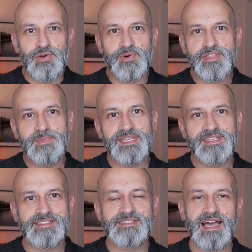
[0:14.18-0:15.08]
With me
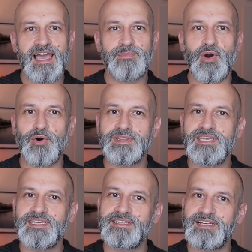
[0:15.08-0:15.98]
this time
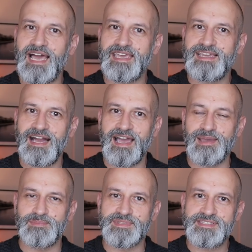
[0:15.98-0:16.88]
only the Leica
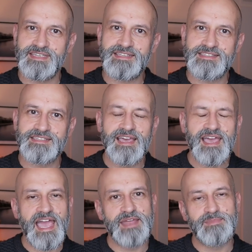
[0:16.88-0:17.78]
M6
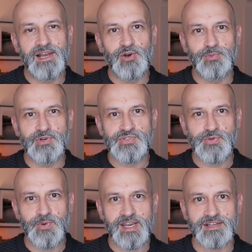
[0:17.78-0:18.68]
and my Lomo
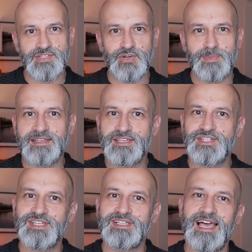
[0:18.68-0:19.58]
Square. So my
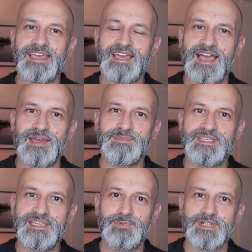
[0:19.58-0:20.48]
digital Leica
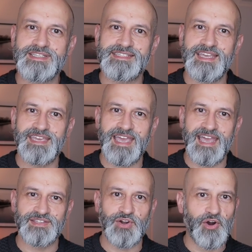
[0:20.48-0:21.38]
M-D will stay
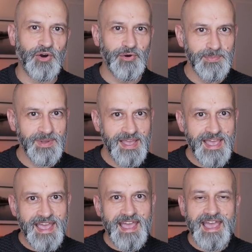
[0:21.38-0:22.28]
at home.
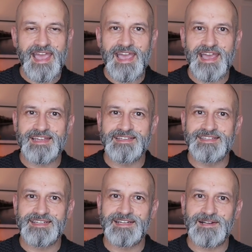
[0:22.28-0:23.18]

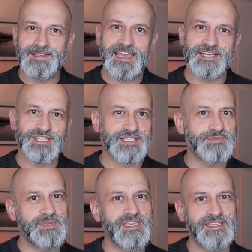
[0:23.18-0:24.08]
And yeah,
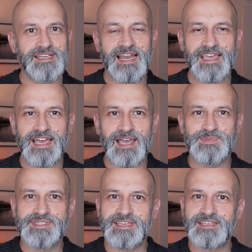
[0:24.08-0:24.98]
just me, the Leica
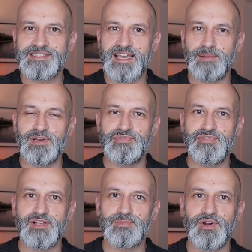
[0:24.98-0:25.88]
M6, a couple of
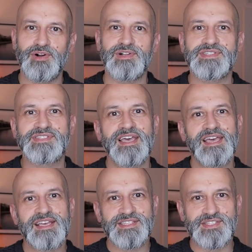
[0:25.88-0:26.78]
film rolls.
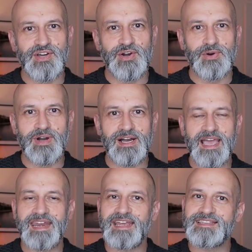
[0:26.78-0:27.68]
So,
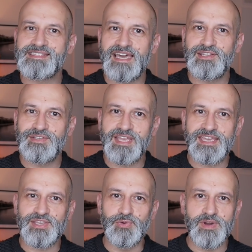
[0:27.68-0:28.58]
and I decided to
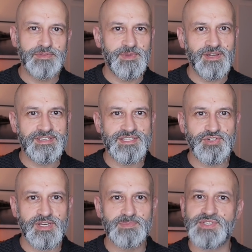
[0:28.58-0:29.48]
take you with me on this
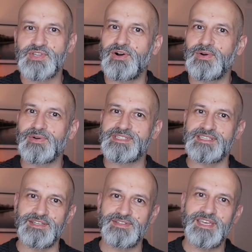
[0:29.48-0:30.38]
trip, so
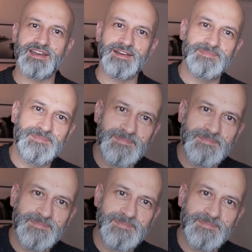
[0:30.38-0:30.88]
see you there.